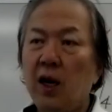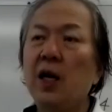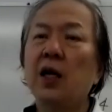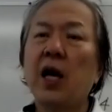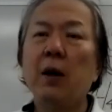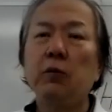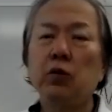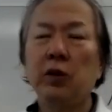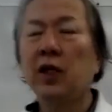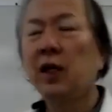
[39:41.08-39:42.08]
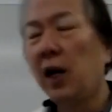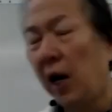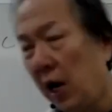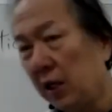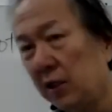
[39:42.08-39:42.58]
They come to the
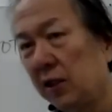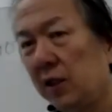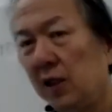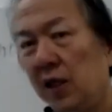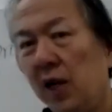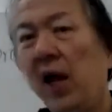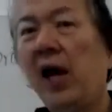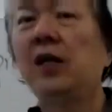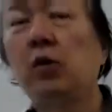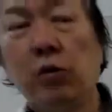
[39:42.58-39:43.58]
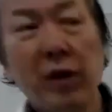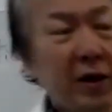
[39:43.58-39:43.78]
class and do